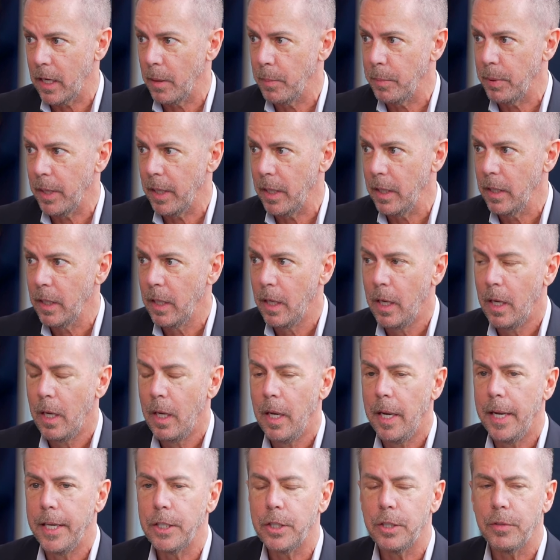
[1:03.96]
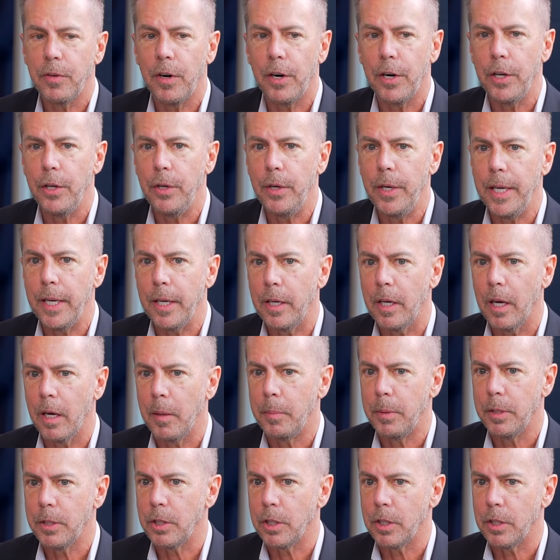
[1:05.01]
company. It's a very unique
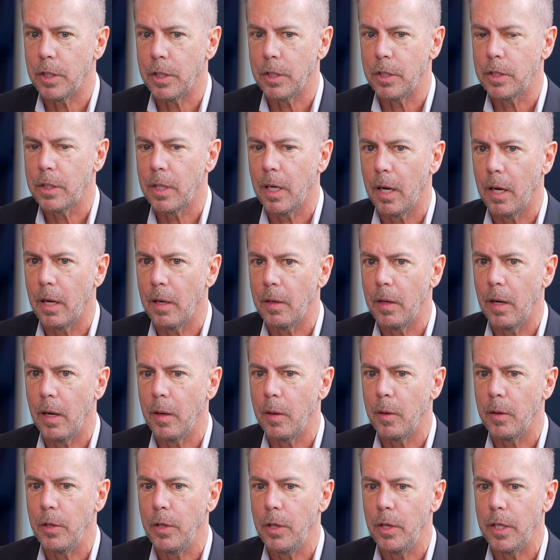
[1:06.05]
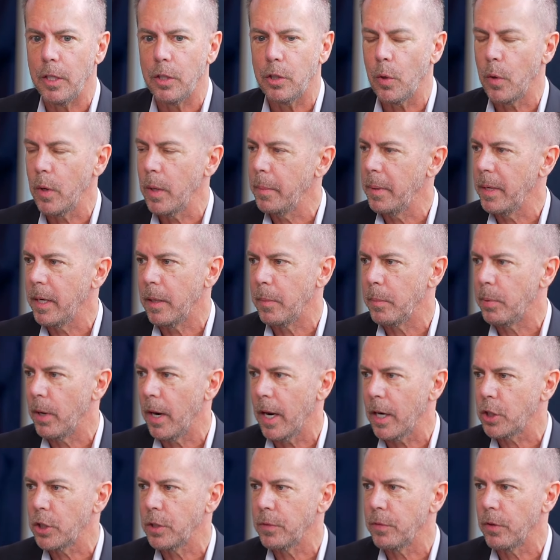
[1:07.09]
business. It's only been in
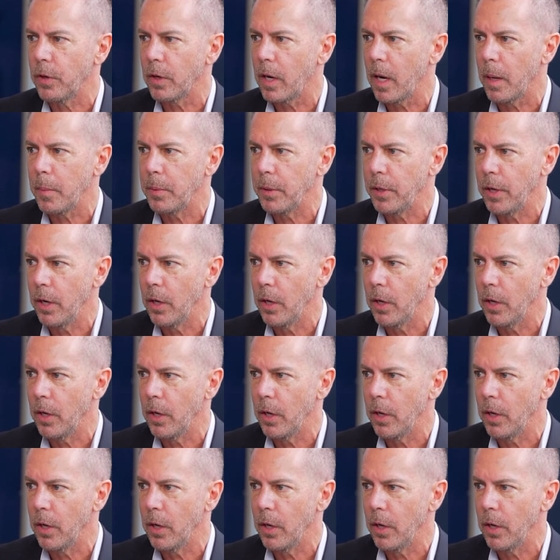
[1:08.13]
production for a couple of